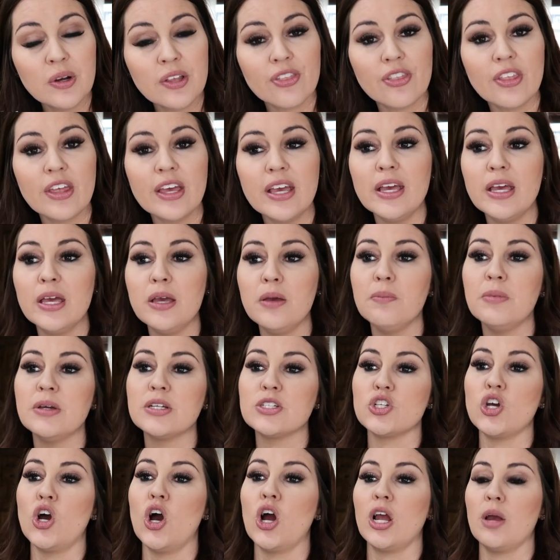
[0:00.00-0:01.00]
with them,
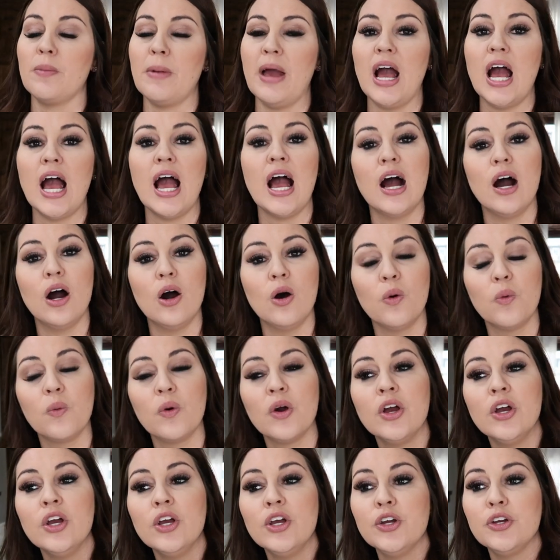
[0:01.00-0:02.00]
talk about
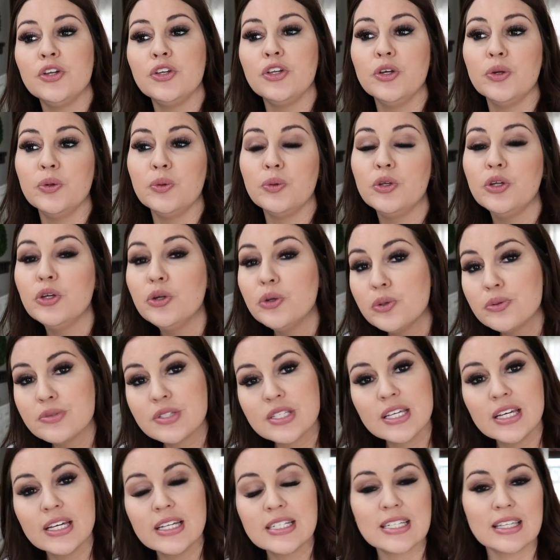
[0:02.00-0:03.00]
how you
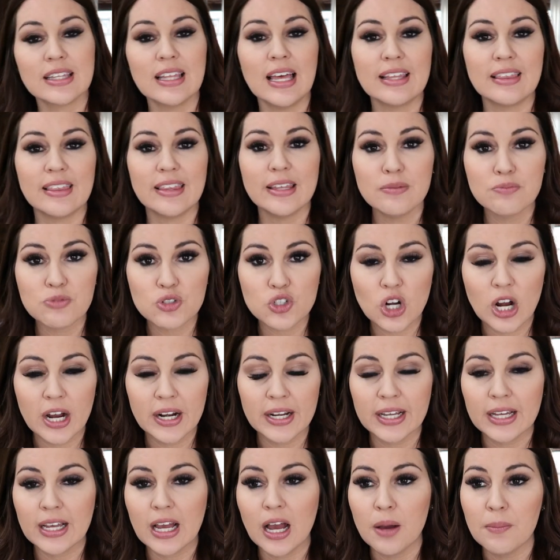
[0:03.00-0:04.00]
use it, let them try
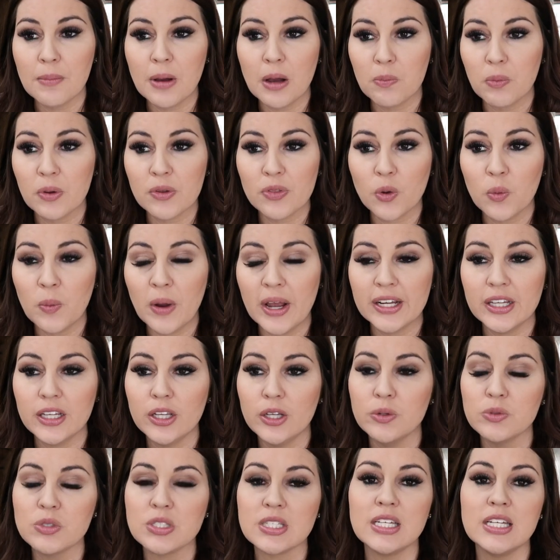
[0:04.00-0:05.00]
to come up with a way to
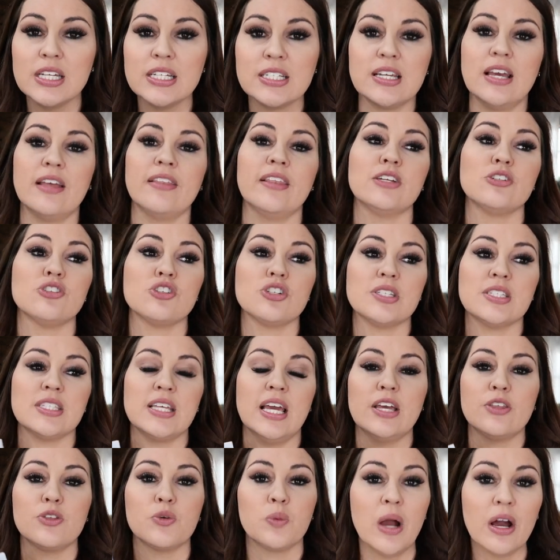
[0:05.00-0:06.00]
use it, and then just
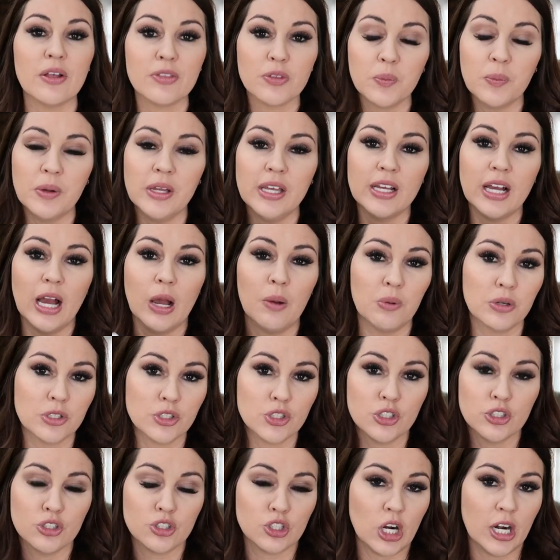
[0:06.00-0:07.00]
say throughout the week, I want
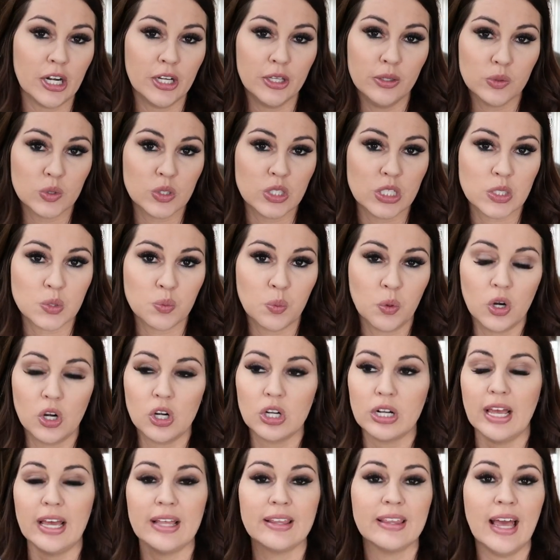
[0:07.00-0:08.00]
you to try to use this
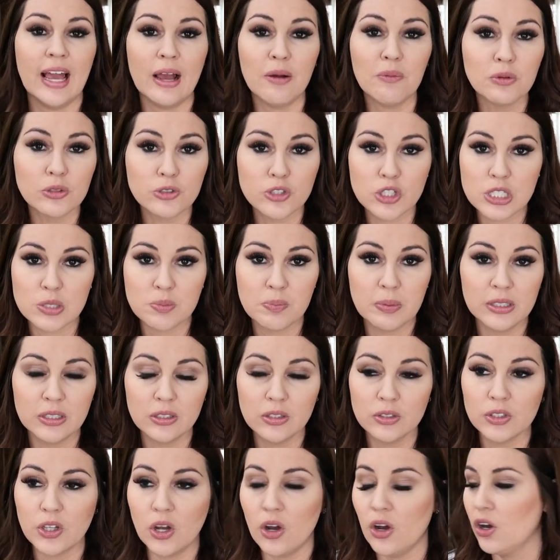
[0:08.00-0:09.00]
word. And that will just
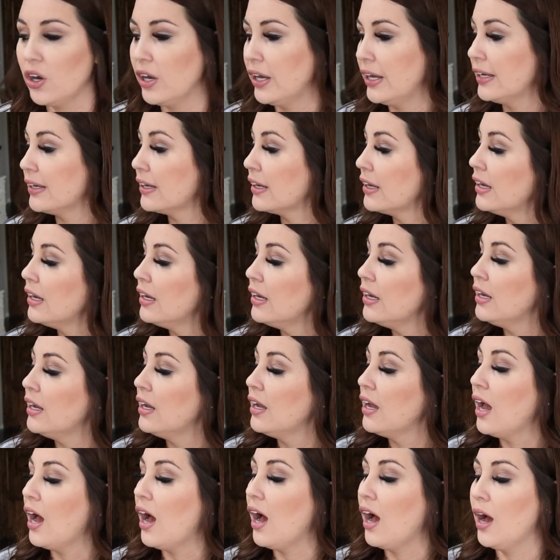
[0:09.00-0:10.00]
build on
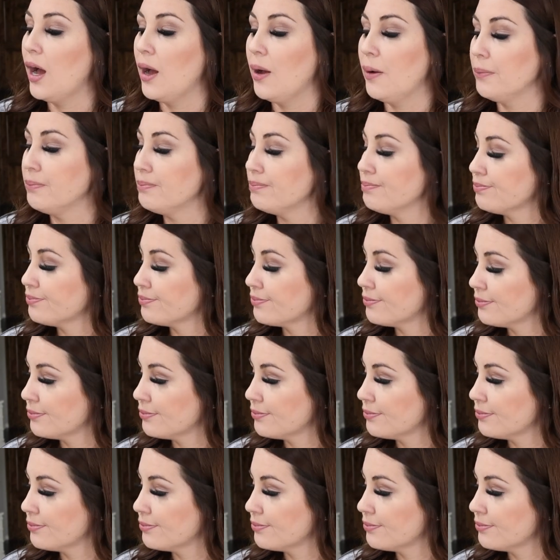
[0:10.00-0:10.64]
um,